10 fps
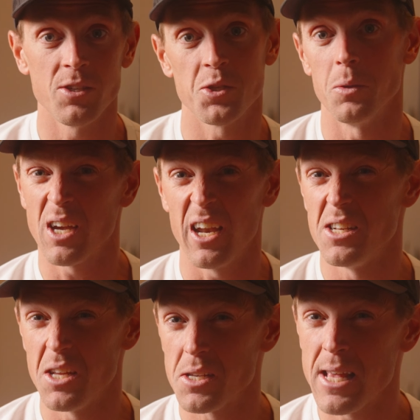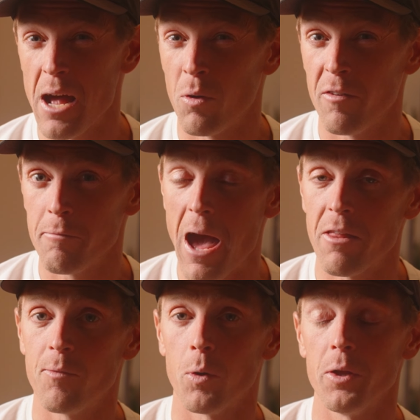So it kind of does that rough
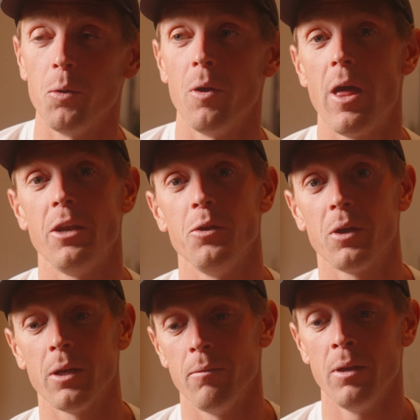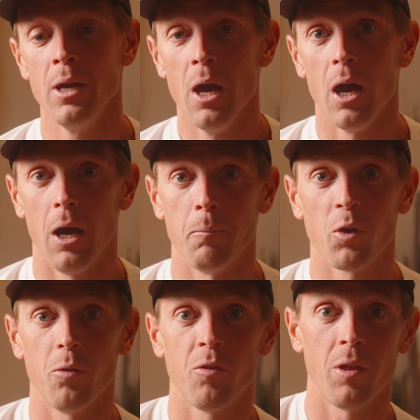math for you. And then you can um,
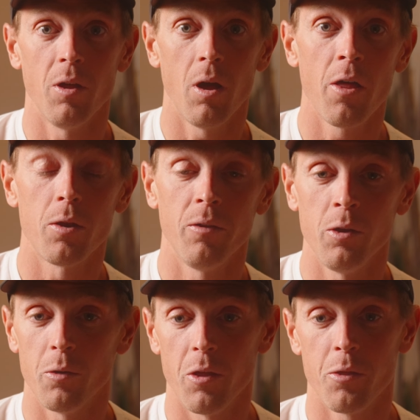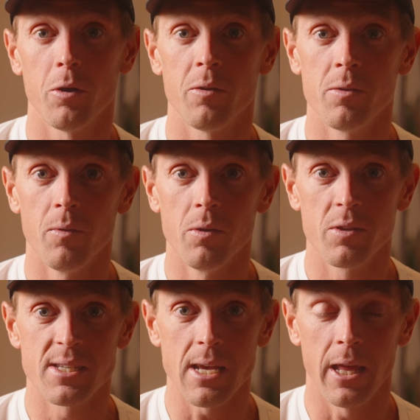go to the other, you know, the third
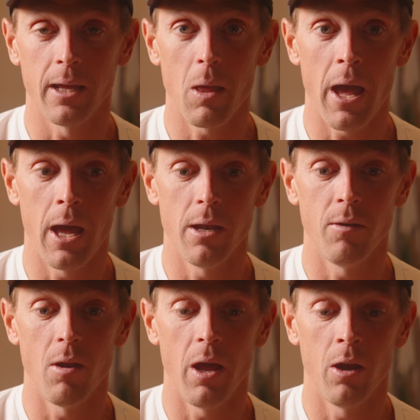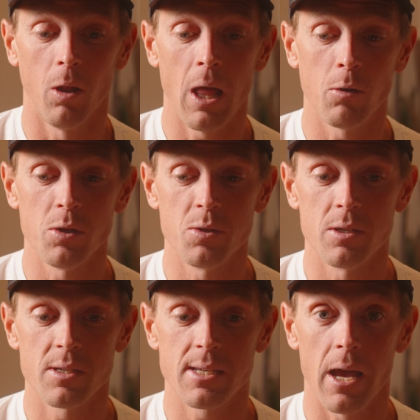setting and it'll allow you
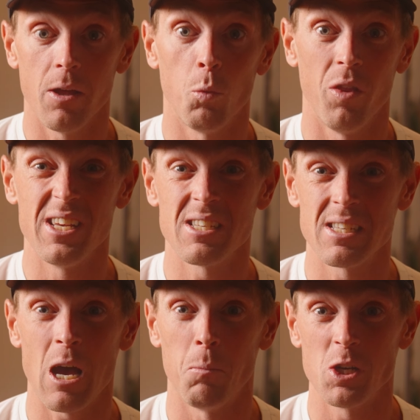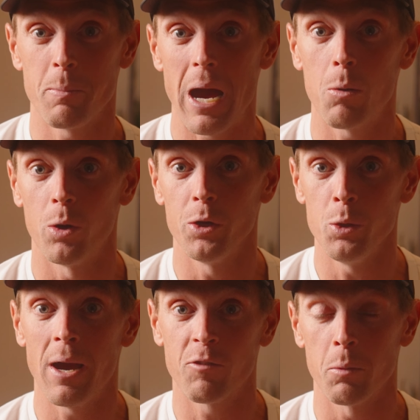to say, well, this is how much power
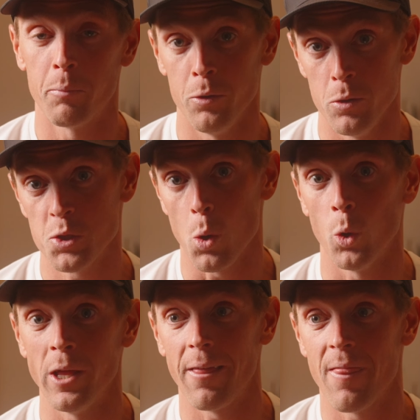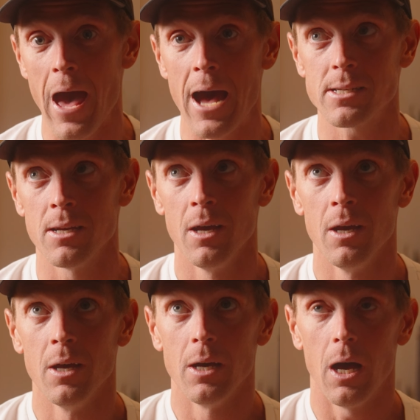have to produce holding that,
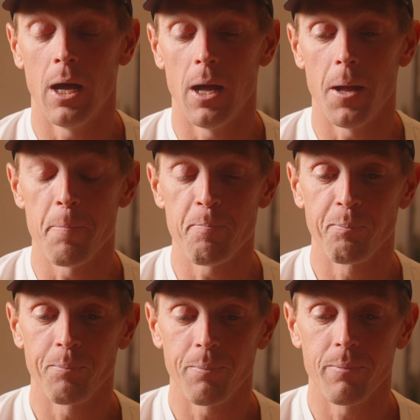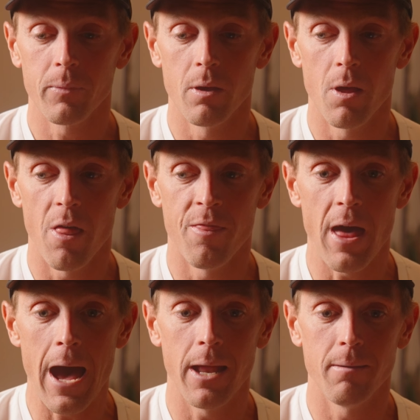um,
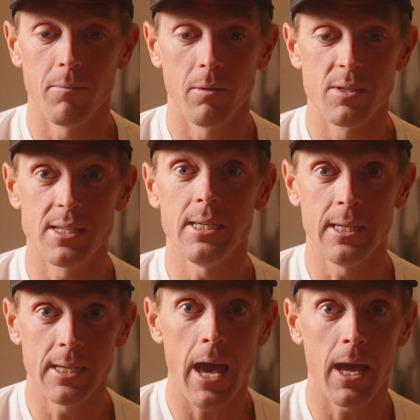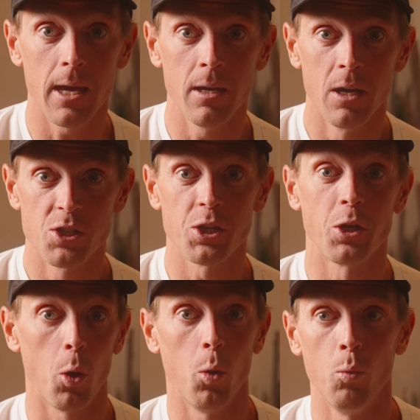that CDA to
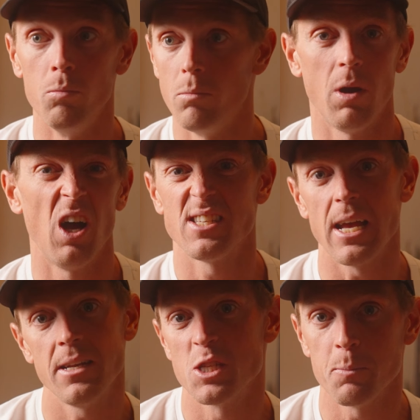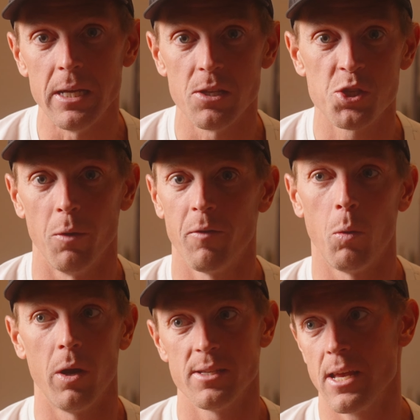go a set speed. So if I
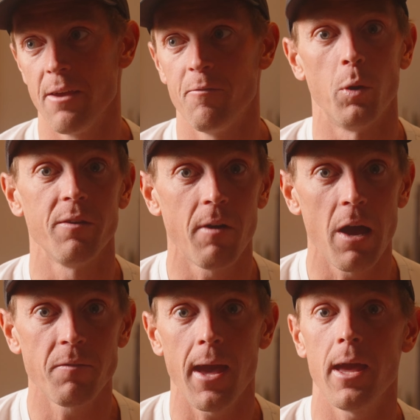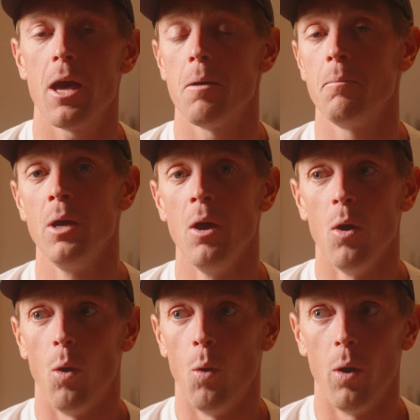want to say 45 km
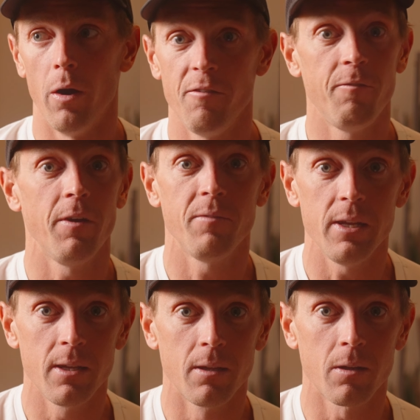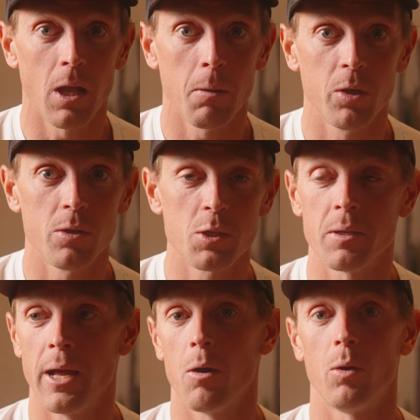or 50 kilometers
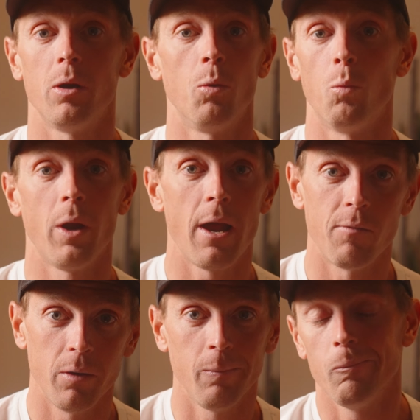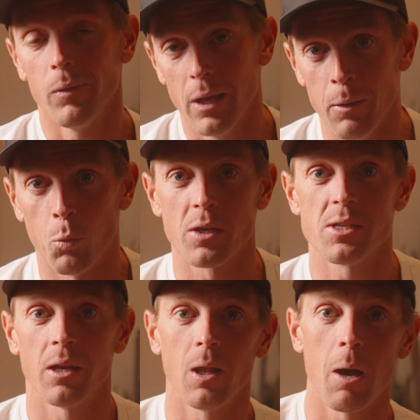an hour or whatever, it works
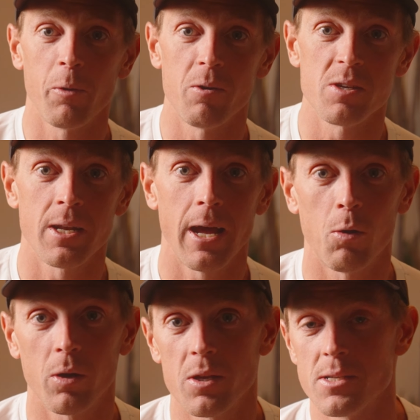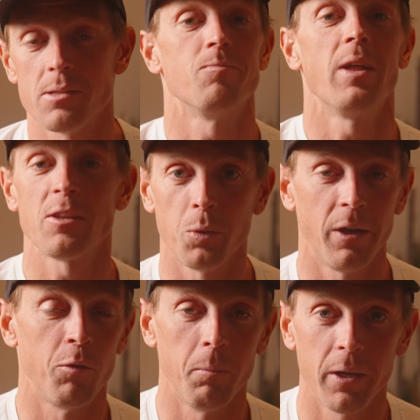in kilometers an hour because that's what
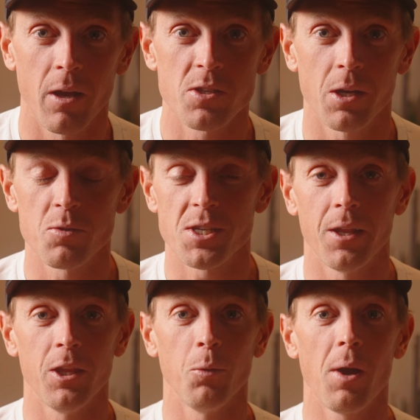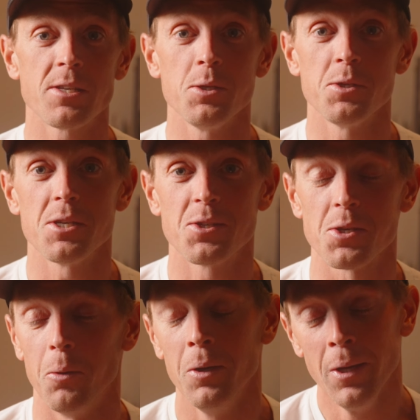everybody else outside of the US uses.
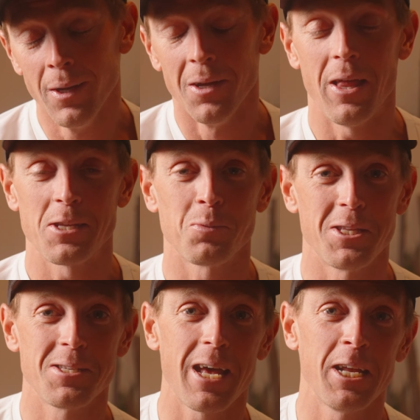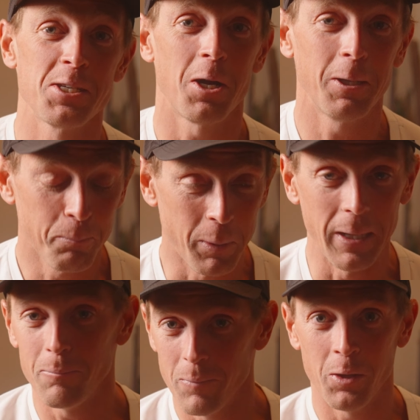So that's what the settings are,
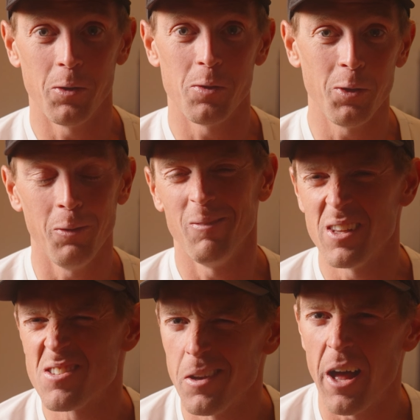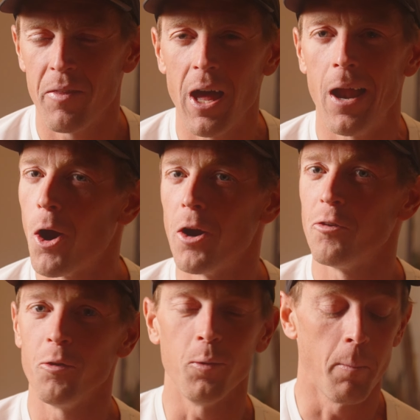but you know, it's not that hard
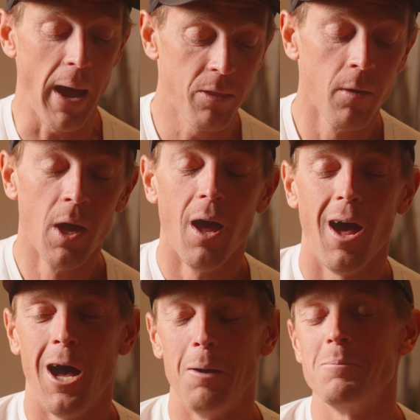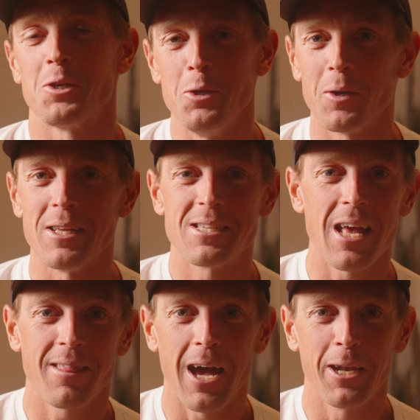to do the math. Um, so you can
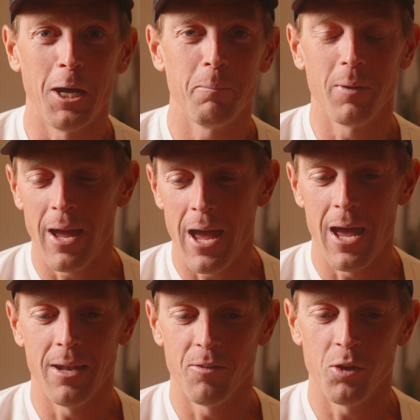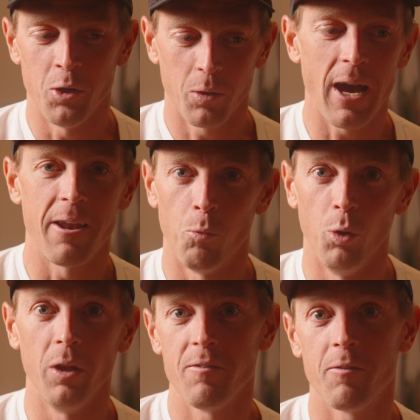set that up and you know, kind of
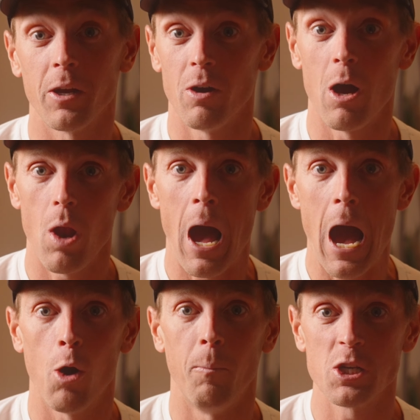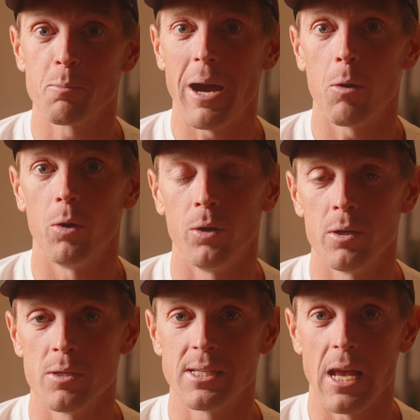really figure out how much power
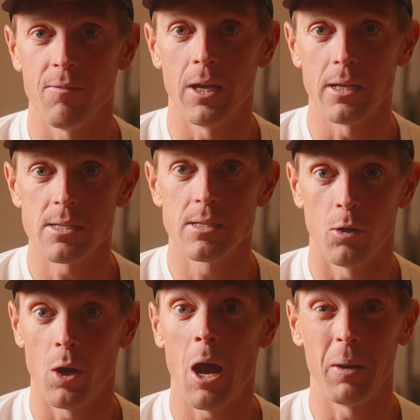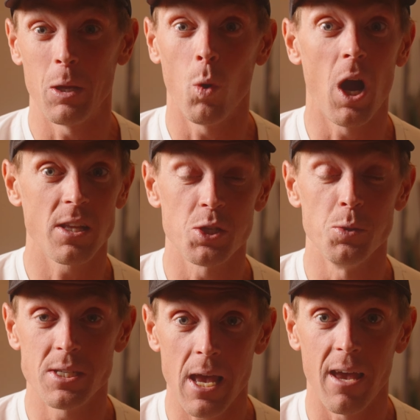savings or how many watts you
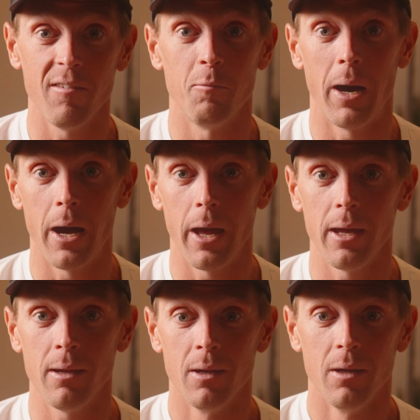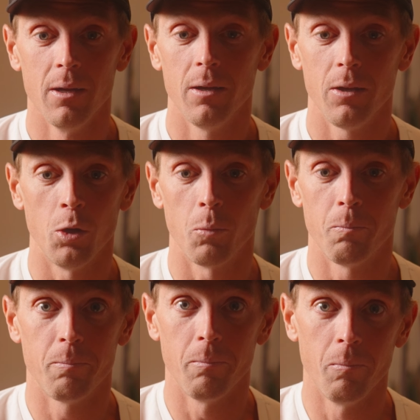save by you know,
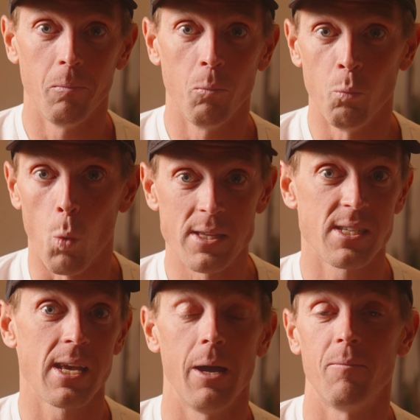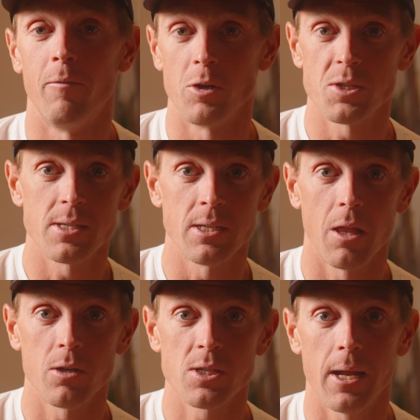one setup versus
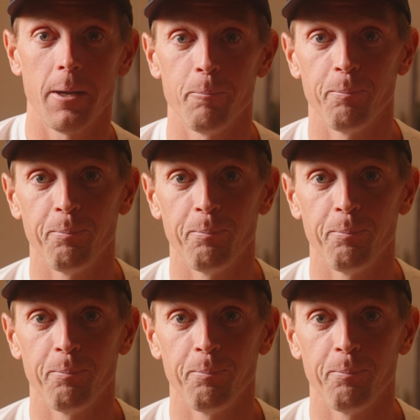another setup.